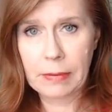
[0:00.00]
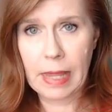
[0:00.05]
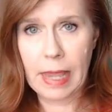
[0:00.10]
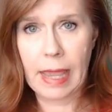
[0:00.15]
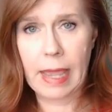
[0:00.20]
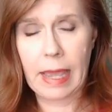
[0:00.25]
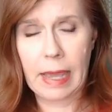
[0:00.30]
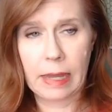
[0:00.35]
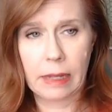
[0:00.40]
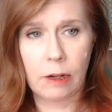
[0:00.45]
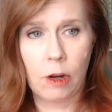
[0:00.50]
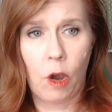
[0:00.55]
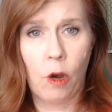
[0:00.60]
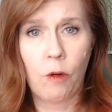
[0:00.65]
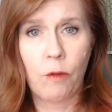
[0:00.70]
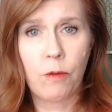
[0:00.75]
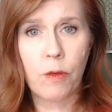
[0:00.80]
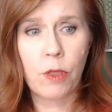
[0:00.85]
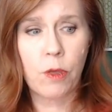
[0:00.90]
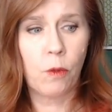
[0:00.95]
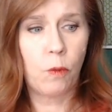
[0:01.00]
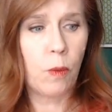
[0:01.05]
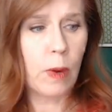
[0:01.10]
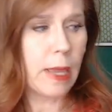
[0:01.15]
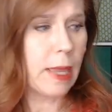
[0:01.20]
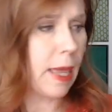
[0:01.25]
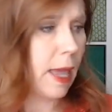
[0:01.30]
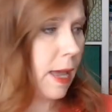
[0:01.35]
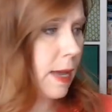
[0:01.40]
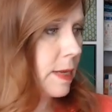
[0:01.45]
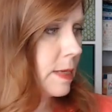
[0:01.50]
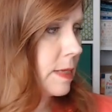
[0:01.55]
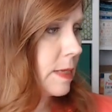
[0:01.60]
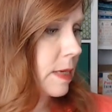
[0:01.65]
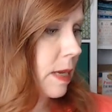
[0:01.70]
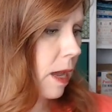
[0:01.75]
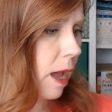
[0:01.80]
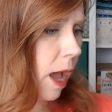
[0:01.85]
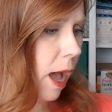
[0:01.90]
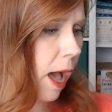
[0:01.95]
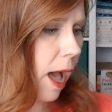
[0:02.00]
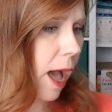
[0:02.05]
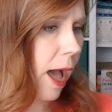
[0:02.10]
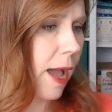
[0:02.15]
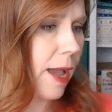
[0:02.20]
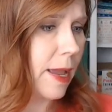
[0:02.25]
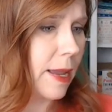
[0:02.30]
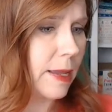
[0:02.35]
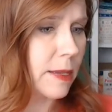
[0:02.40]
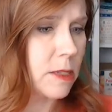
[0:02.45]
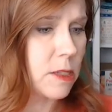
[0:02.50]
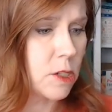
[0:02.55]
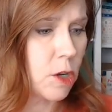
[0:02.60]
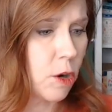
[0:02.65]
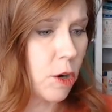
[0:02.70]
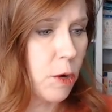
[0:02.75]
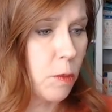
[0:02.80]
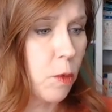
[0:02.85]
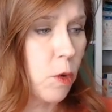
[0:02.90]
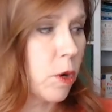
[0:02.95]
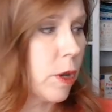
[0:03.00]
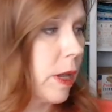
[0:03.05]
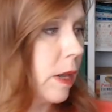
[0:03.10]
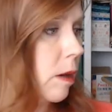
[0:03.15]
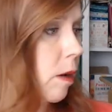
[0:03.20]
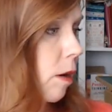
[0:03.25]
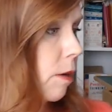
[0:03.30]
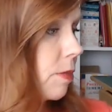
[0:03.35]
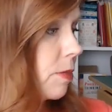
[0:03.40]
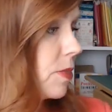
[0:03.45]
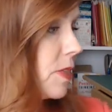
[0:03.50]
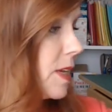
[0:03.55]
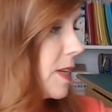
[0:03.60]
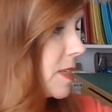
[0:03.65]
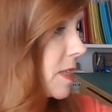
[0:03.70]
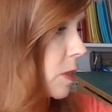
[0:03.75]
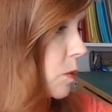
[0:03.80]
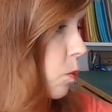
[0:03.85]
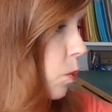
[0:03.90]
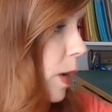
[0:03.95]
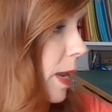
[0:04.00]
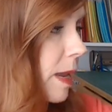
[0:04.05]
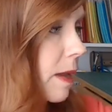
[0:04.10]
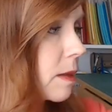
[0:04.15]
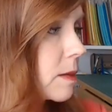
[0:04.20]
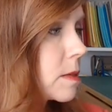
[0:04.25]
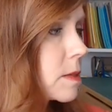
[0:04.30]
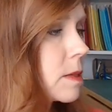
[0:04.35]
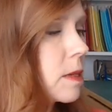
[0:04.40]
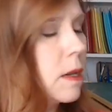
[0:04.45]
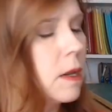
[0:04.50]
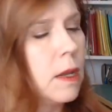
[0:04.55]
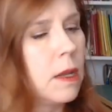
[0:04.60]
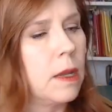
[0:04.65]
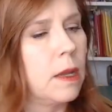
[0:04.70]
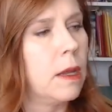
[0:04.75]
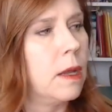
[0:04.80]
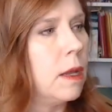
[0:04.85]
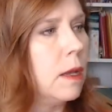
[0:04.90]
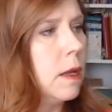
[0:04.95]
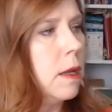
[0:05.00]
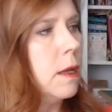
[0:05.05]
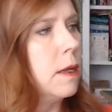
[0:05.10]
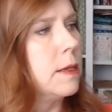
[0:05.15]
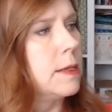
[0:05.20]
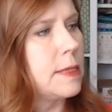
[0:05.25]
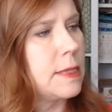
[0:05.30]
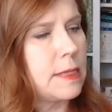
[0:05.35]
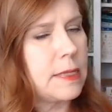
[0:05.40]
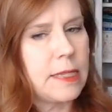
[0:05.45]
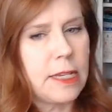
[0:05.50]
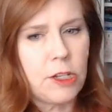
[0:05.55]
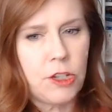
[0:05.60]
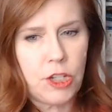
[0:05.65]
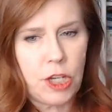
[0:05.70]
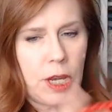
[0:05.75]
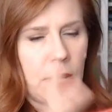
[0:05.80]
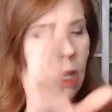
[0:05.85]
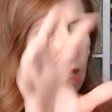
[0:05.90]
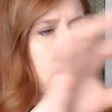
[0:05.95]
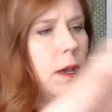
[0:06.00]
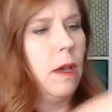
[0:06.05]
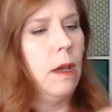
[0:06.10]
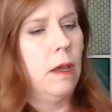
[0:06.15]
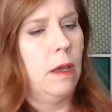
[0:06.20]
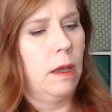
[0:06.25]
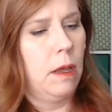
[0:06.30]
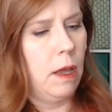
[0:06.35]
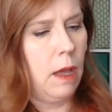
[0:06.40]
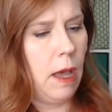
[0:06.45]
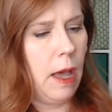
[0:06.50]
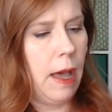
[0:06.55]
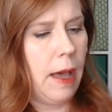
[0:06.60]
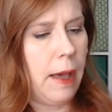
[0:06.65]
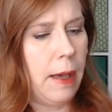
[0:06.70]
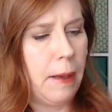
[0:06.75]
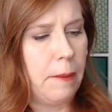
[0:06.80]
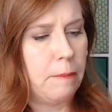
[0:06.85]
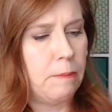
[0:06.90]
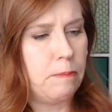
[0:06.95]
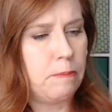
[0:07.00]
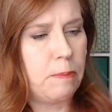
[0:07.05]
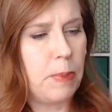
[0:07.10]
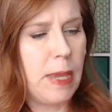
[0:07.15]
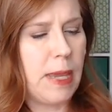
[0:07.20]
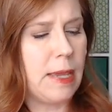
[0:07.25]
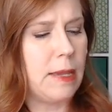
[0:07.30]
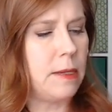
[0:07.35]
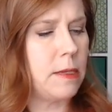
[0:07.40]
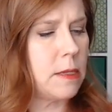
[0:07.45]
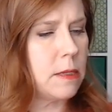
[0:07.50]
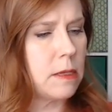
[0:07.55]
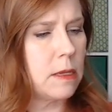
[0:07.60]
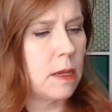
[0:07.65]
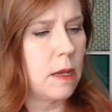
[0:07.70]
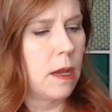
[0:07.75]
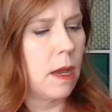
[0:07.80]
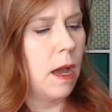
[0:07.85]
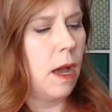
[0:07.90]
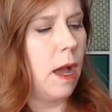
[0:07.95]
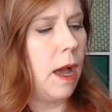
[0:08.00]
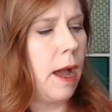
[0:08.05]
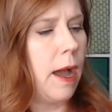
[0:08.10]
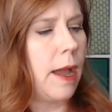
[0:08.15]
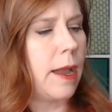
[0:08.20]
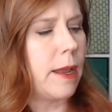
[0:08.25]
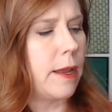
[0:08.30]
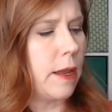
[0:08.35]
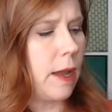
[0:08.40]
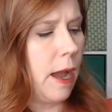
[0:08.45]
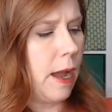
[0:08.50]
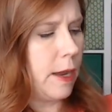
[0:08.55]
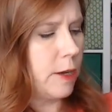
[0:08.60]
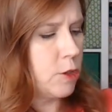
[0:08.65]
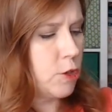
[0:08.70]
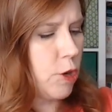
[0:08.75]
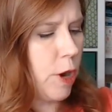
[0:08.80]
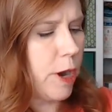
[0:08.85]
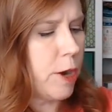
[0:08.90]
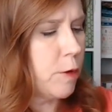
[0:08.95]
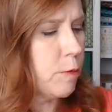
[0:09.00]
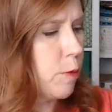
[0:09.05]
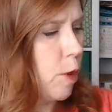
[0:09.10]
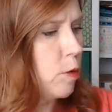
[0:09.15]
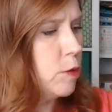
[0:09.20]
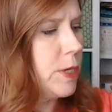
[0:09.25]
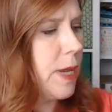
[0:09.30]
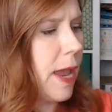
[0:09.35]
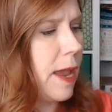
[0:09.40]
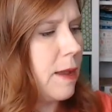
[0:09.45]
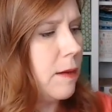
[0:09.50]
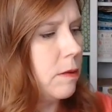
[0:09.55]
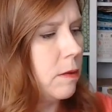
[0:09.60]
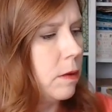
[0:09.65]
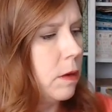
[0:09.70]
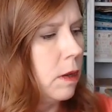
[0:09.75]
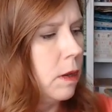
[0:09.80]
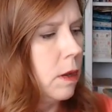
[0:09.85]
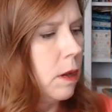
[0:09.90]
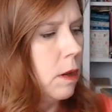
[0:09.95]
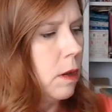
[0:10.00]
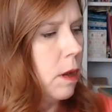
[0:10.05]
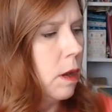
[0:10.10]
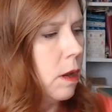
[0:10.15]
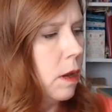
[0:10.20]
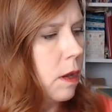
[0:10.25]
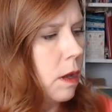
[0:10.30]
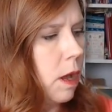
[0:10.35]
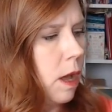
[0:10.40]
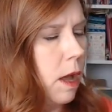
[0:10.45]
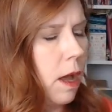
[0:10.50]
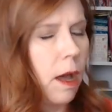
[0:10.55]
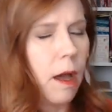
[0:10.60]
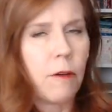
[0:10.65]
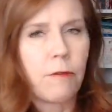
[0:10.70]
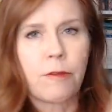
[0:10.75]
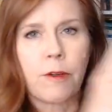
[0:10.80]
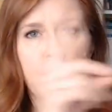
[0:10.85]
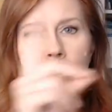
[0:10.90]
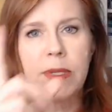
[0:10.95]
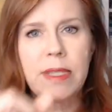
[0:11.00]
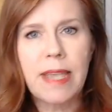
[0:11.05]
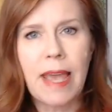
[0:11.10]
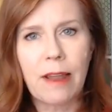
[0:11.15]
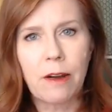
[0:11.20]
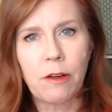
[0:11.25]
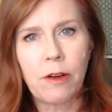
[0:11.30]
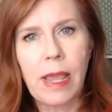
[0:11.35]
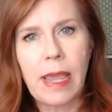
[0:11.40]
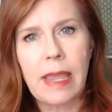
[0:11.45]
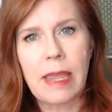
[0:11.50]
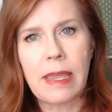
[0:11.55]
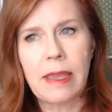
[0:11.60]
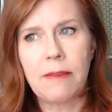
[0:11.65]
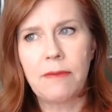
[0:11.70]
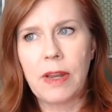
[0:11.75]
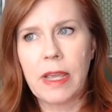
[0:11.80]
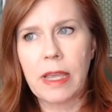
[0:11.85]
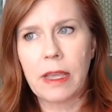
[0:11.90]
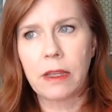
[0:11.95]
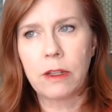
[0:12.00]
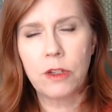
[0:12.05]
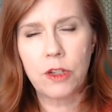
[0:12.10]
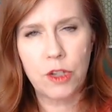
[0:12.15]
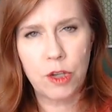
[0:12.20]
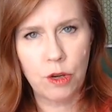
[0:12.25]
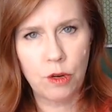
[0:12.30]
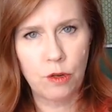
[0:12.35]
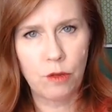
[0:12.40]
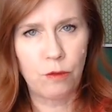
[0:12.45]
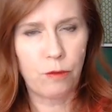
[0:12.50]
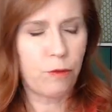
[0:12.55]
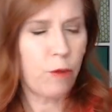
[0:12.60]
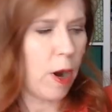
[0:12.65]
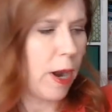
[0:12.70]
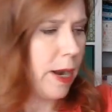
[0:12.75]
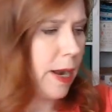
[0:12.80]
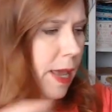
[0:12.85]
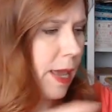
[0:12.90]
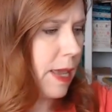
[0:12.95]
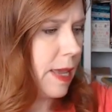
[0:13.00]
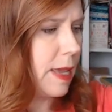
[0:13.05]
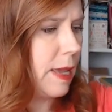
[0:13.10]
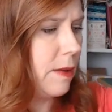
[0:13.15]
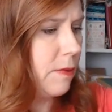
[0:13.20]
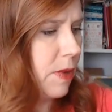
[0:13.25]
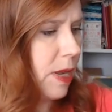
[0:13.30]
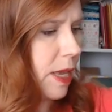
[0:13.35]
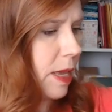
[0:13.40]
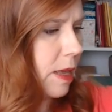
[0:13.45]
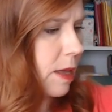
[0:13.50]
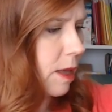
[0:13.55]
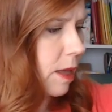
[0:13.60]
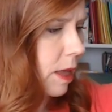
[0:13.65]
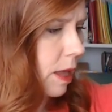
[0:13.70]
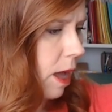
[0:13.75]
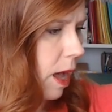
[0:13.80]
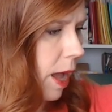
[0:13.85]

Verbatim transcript: And over the weekend, I started working on this week's stitching um, piece. I, I try to rotate uh, from Saturday evening to Friday evening.